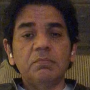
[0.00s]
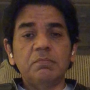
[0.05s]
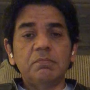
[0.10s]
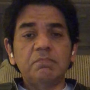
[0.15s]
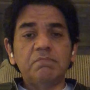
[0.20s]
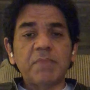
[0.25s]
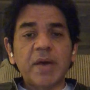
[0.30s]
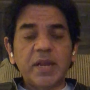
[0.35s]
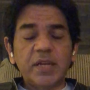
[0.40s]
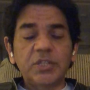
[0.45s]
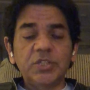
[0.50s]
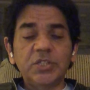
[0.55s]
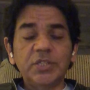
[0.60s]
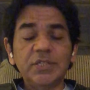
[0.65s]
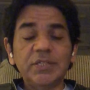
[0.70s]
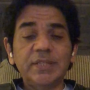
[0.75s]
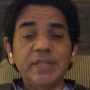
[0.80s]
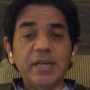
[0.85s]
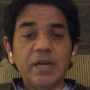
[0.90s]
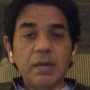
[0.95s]

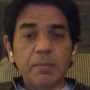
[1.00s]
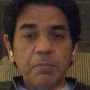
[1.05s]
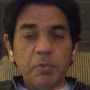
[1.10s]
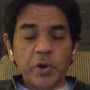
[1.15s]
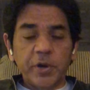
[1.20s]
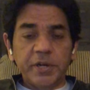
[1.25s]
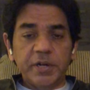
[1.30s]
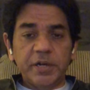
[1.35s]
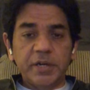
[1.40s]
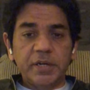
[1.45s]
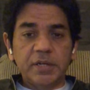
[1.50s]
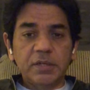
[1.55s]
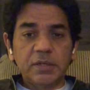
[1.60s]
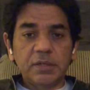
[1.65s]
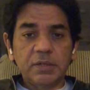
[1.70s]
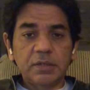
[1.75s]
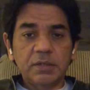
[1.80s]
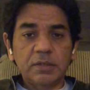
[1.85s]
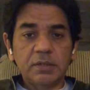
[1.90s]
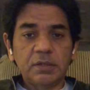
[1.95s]
managers, they're appointed.
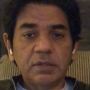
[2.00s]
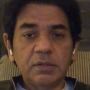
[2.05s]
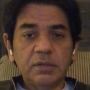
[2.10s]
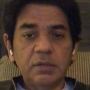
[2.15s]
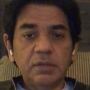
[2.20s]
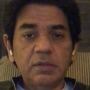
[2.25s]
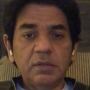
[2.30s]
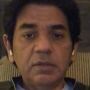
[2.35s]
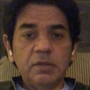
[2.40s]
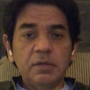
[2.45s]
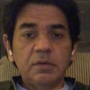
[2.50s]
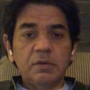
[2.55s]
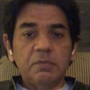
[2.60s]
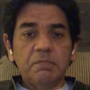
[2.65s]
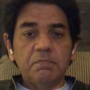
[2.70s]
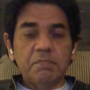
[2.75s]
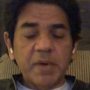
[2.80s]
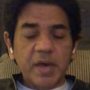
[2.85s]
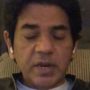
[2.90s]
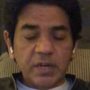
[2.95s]

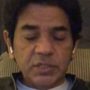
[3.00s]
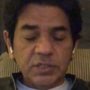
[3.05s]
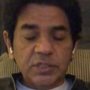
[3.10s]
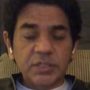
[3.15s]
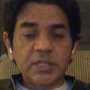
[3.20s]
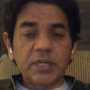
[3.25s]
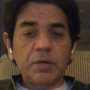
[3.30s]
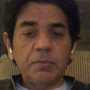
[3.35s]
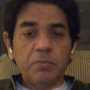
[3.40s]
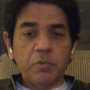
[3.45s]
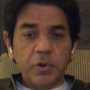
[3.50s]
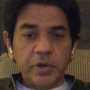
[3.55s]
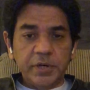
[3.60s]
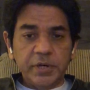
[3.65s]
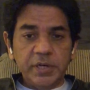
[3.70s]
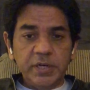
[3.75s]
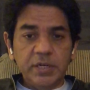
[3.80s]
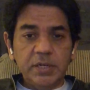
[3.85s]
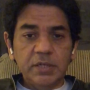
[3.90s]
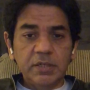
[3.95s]
Managers are
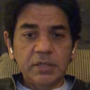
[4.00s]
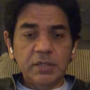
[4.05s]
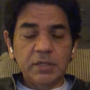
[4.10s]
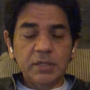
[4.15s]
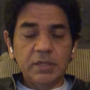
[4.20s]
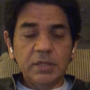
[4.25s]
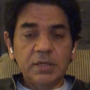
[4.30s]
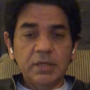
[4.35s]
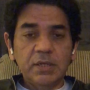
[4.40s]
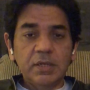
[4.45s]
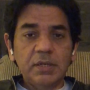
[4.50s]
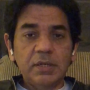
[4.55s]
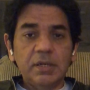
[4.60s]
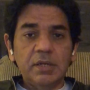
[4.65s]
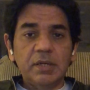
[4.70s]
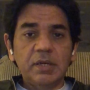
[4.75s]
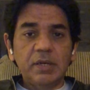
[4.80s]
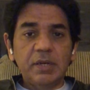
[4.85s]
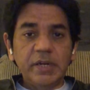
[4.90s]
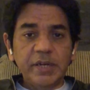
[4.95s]
appointed.
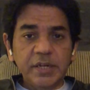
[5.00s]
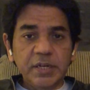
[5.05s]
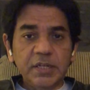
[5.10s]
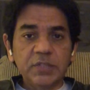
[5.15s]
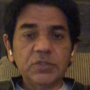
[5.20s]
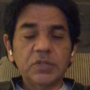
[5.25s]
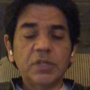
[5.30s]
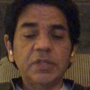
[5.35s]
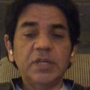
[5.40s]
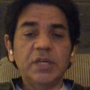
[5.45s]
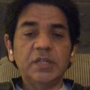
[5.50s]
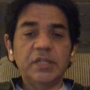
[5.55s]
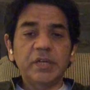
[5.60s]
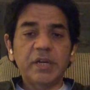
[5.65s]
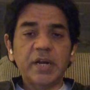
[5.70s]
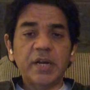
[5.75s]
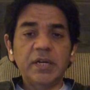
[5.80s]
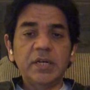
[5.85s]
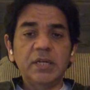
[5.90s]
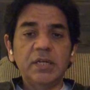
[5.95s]
Leaders, on the other
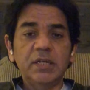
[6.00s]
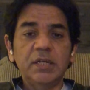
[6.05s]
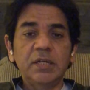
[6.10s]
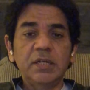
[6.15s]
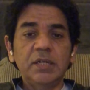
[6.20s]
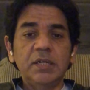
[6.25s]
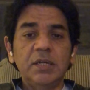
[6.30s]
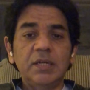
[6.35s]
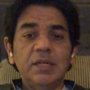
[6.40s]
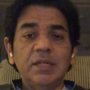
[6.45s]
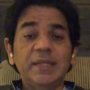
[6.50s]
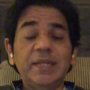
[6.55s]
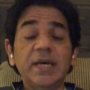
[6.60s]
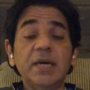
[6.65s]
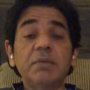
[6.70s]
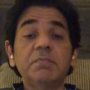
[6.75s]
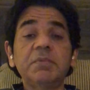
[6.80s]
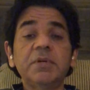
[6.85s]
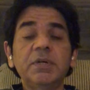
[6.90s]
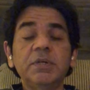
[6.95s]
hand, they
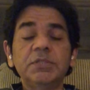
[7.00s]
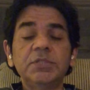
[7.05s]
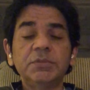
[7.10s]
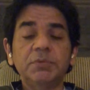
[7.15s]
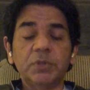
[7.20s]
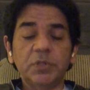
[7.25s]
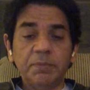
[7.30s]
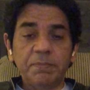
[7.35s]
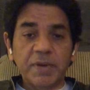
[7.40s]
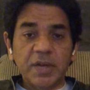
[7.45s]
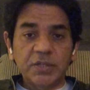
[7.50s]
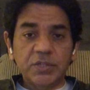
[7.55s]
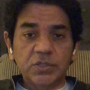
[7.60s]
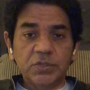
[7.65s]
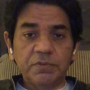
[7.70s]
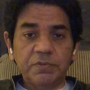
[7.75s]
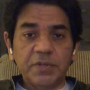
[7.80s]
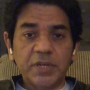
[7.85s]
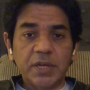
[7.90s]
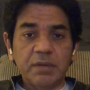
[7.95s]
emerge with the passage
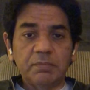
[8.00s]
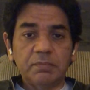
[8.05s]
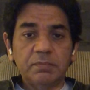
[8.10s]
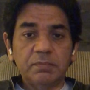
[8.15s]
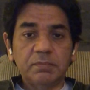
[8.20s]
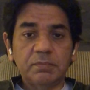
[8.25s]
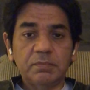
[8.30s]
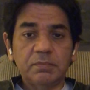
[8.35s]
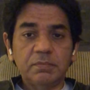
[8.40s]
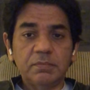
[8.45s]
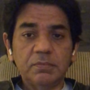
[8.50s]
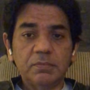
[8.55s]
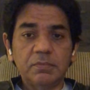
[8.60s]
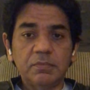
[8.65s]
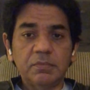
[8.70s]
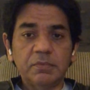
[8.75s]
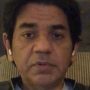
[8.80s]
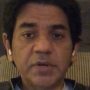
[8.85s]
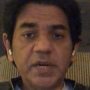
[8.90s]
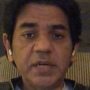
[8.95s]
of time.
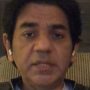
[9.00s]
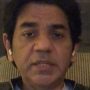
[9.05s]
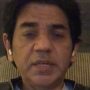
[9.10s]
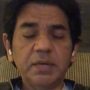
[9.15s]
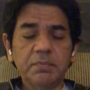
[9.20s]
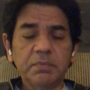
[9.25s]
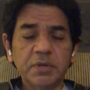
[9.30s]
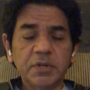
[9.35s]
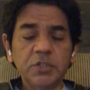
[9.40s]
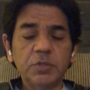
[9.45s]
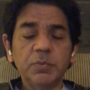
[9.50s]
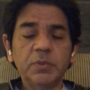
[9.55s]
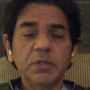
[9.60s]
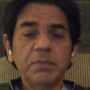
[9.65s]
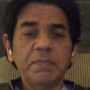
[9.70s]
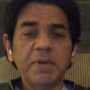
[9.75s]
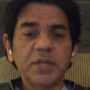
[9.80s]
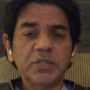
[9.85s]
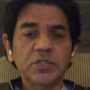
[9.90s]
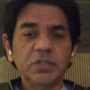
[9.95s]
Right? They emerge with the
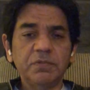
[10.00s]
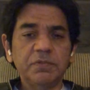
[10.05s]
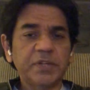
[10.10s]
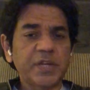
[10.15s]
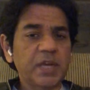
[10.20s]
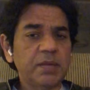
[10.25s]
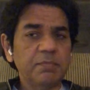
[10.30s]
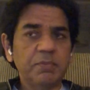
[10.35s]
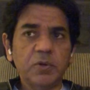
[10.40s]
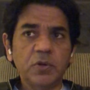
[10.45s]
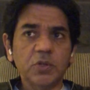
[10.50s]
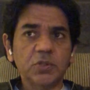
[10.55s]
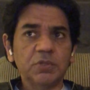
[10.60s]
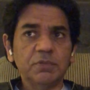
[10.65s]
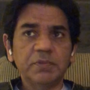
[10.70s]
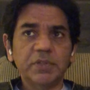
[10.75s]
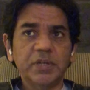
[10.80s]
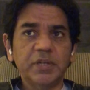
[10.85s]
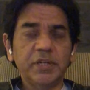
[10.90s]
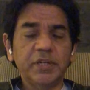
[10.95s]
passage of time because
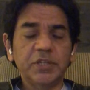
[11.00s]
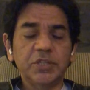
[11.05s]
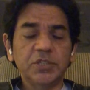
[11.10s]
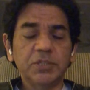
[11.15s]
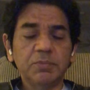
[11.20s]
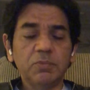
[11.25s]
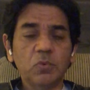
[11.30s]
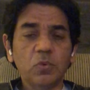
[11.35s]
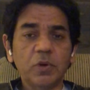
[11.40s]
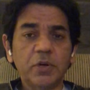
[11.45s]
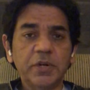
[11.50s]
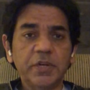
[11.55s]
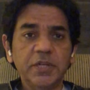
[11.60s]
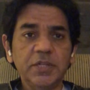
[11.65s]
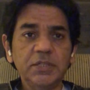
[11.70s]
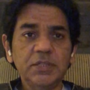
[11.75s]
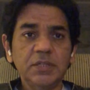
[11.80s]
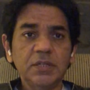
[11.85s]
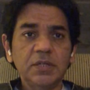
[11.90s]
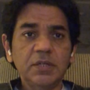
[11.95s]
of their leadership
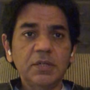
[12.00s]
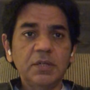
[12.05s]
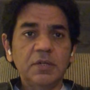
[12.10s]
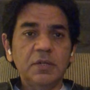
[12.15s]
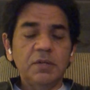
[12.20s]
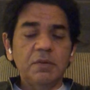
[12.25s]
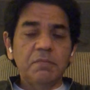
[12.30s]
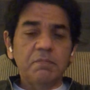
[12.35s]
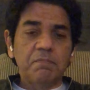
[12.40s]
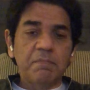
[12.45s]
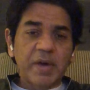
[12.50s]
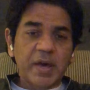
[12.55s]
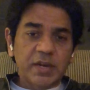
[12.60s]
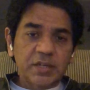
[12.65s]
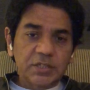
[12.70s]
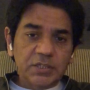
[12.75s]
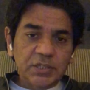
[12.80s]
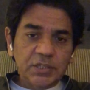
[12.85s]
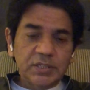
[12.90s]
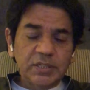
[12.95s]
qualities.
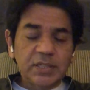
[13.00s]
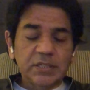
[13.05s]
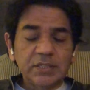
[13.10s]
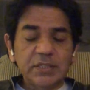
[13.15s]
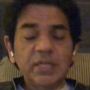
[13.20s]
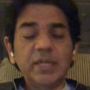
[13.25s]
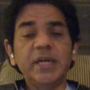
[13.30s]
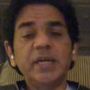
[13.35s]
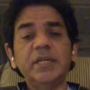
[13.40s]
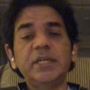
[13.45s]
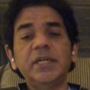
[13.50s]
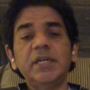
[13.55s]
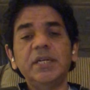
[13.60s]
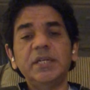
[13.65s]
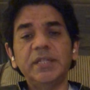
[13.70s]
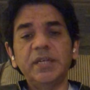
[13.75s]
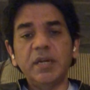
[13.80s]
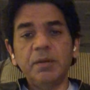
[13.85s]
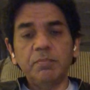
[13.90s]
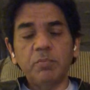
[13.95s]
Managers, they're selected,
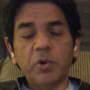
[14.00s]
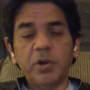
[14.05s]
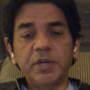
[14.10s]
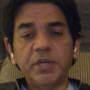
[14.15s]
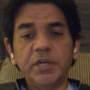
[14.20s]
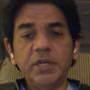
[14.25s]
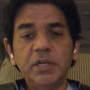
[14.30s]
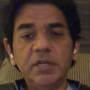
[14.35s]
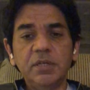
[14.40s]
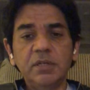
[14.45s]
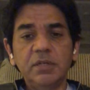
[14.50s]
they're appointed.